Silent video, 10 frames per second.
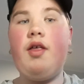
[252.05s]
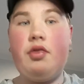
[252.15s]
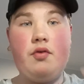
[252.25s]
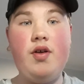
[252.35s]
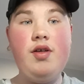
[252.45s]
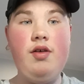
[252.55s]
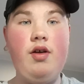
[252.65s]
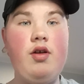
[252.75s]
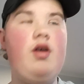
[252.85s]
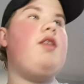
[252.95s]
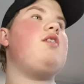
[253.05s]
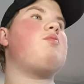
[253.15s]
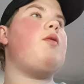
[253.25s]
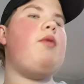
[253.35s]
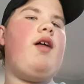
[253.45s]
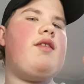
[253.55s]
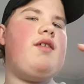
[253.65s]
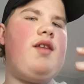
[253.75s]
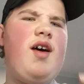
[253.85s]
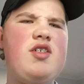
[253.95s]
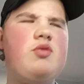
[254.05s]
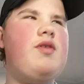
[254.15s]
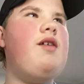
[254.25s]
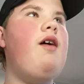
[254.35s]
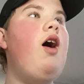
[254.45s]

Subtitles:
three, and this is probably like the last one.